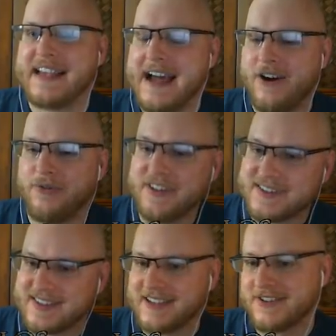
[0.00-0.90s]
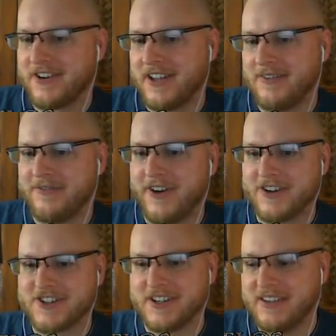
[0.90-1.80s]
how these things are going to
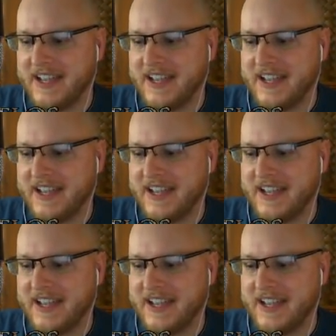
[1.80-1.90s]
function?